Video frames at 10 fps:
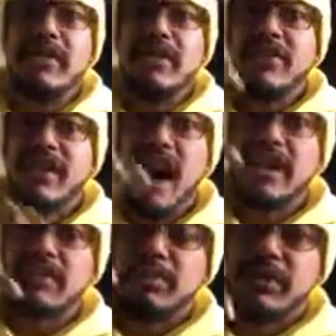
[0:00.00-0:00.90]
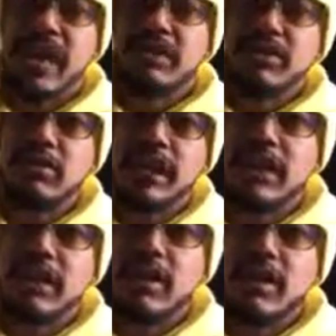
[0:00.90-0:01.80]
And this guy is a potential
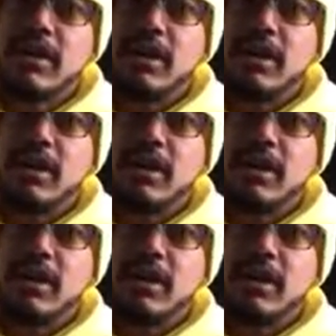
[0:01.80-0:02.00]
leader